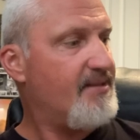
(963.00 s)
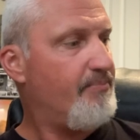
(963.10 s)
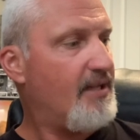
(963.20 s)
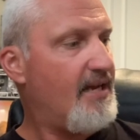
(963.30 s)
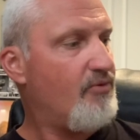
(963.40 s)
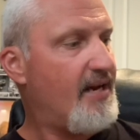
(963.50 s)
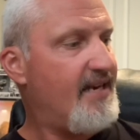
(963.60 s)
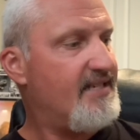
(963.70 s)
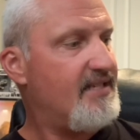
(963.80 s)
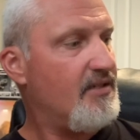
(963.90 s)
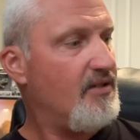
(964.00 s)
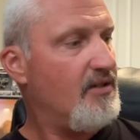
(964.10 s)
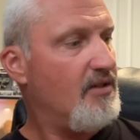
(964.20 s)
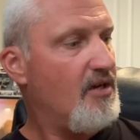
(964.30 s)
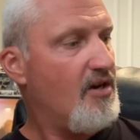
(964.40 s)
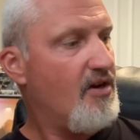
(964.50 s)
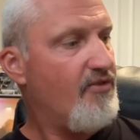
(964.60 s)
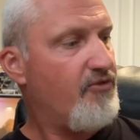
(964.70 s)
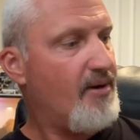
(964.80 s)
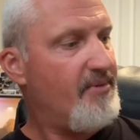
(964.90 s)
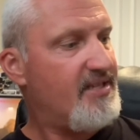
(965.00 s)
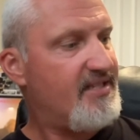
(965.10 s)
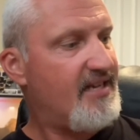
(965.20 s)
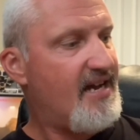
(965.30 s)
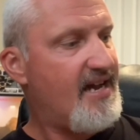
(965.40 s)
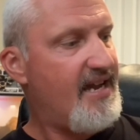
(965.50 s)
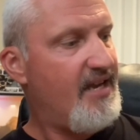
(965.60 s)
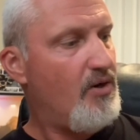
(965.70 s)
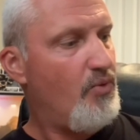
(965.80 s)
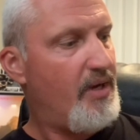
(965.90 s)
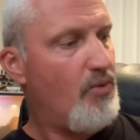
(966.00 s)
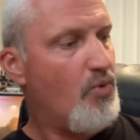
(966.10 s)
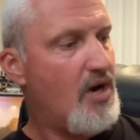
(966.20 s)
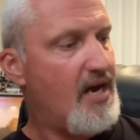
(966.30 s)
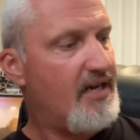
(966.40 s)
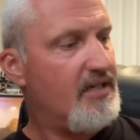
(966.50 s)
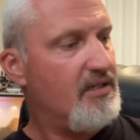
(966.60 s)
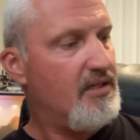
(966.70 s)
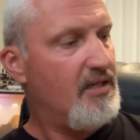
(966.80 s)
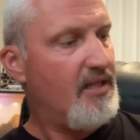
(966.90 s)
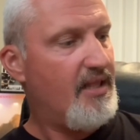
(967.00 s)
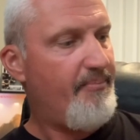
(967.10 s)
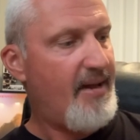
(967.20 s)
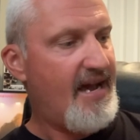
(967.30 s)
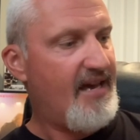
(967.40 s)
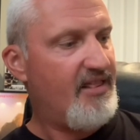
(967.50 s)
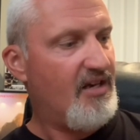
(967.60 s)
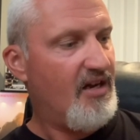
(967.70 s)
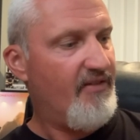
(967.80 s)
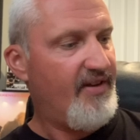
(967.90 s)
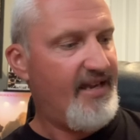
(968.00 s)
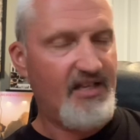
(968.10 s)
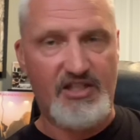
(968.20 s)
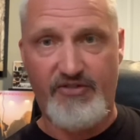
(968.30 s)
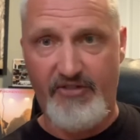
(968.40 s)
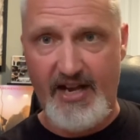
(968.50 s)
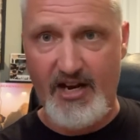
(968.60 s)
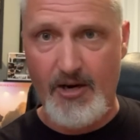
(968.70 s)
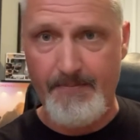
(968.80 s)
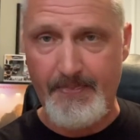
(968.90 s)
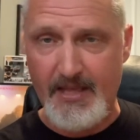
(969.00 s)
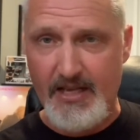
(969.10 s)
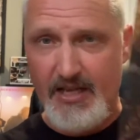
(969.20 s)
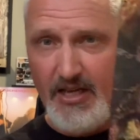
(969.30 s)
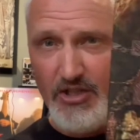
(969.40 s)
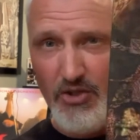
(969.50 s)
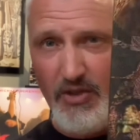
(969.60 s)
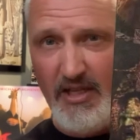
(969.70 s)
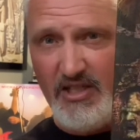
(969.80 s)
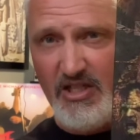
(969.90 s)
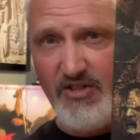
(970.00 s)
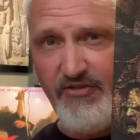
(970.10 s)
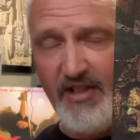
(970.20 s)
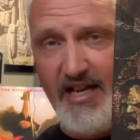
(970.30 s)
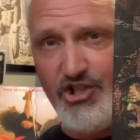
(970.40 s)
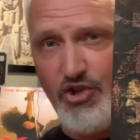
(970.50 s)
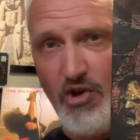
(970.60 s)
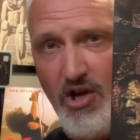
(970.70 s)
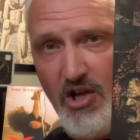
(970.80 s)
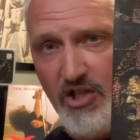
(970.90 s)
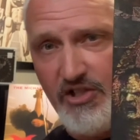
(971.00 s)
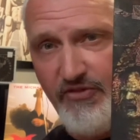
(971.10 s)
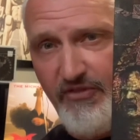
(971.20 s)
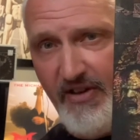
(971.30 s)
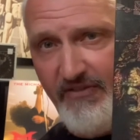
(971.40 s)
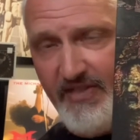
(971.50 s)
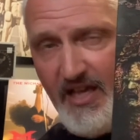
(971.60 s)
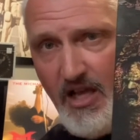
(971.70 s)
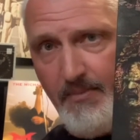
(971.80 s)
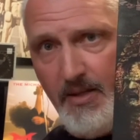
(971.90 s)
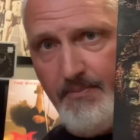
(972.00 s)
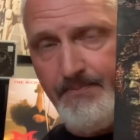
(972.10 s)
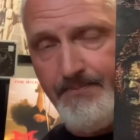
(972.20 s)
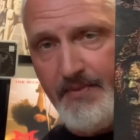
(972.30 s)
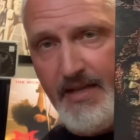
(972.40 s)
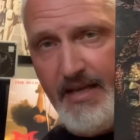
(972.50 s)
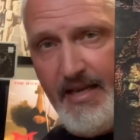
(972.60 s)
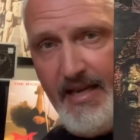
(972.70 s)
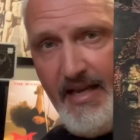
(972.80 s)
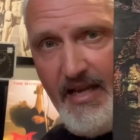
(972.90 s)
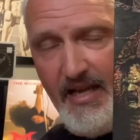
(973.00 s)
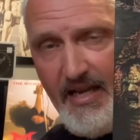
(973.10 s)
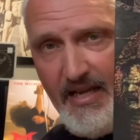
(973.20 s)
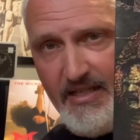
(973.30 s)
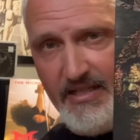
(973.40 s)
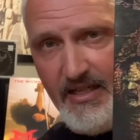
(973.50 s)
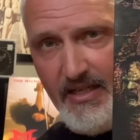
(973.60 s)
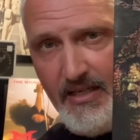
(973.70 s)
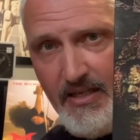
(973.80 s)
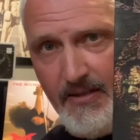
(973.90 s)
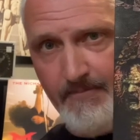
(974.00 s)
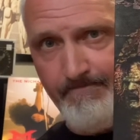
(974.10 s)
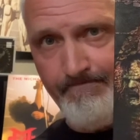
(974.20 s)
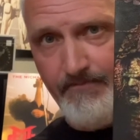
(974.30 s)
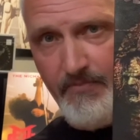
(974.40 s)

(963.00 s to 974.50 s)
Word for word: Blood Rains from the Sky, We Walk the Path of Endless Fire. So this is Fleshcrawl's fifth album, and um,